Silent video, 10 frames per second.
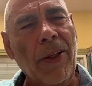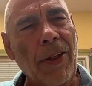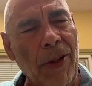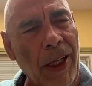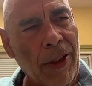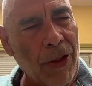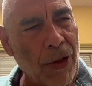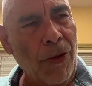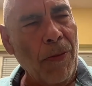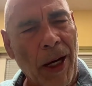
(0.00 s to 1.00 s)
you get
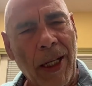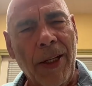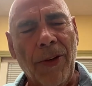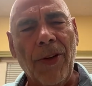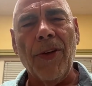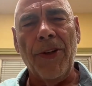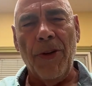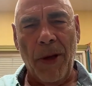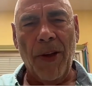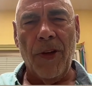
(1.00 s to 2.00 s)
2 minuses on
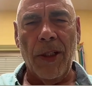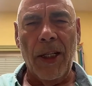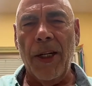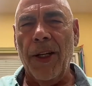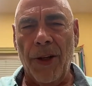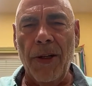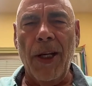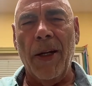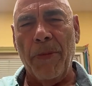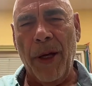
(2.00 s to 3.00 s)
your masculinity. You're
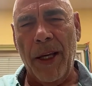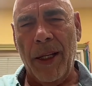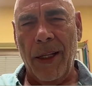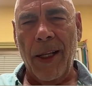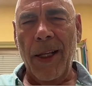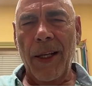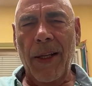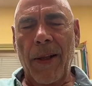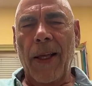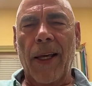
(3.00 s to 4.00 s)
not a man.
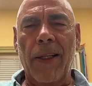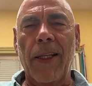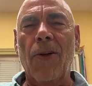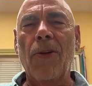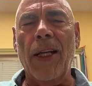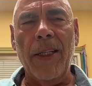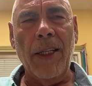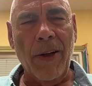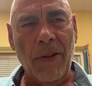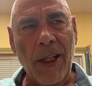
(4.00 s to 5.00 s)
And that whole
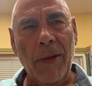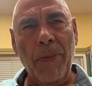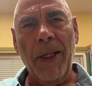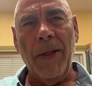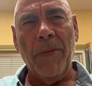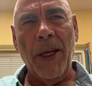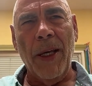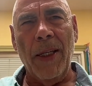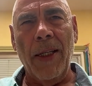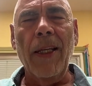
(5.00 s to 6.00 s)
idea of not being a
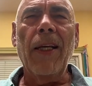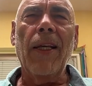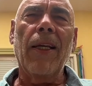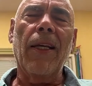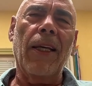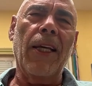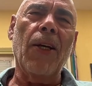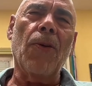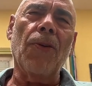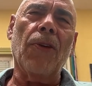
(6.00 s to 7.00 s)
man
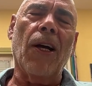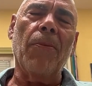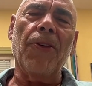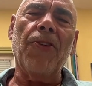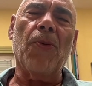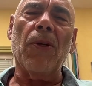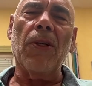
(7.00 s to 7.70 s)
equals to how much you're